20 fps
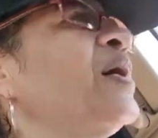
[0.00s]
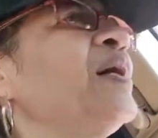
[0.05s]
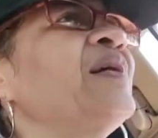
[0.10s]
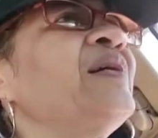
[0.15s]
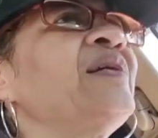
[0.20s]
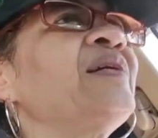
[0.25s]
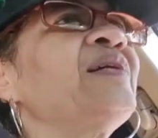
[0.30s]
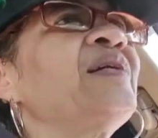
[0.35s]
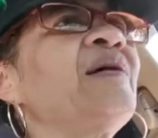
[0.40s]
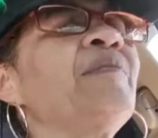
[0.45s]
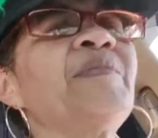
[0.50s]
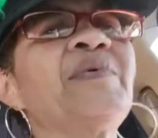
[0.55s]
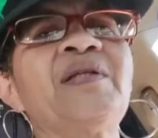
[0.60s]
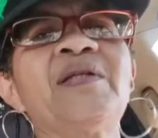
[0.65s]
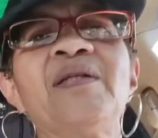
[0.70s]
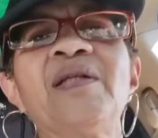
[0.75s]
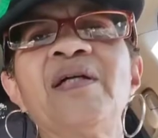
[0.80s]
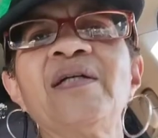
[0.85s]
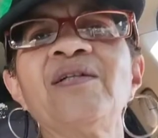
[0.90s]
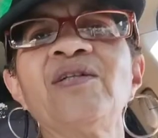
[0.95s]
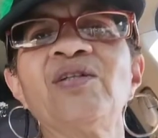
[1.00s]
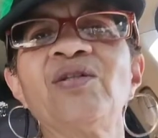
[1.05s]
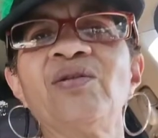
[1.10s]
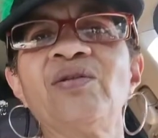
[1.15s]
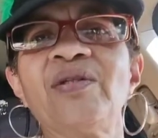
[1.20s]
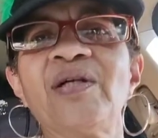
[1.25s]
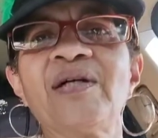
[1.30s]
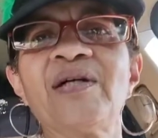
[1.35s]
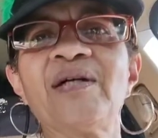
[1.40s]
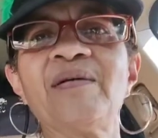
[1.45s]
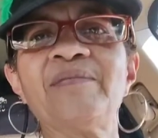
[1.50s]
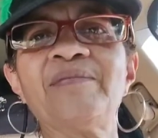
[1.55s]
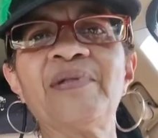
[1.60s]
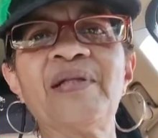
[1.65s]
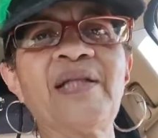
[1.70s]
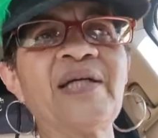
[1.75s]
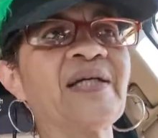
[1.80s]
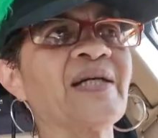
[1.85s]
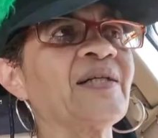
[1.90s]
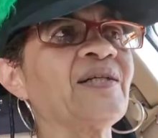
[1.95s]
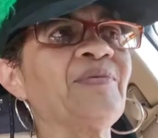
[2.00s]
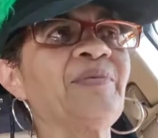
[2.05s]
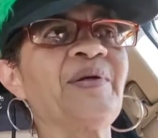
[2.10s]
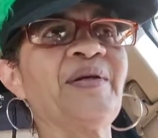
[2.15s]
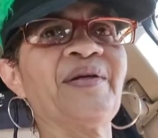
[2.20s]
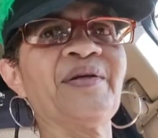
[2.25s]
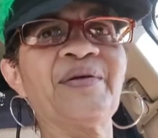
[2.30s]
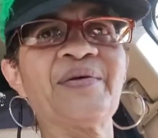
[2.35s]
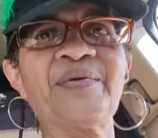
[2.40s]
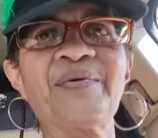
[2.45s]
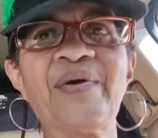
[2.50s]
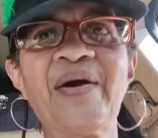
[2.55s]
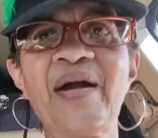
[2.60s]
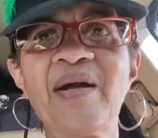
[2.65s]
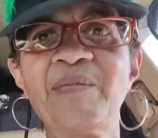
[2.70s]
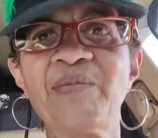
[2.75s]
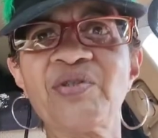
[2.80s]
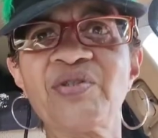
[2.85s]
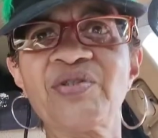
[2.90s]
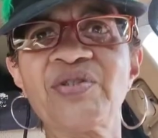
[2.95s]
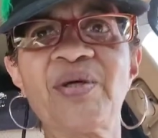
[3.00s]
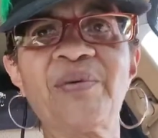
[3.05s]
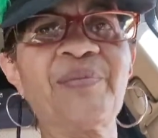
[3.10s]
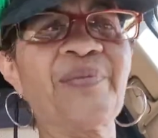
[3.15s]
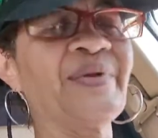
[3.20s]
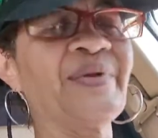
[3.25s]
are you coming like I committed a crime or something?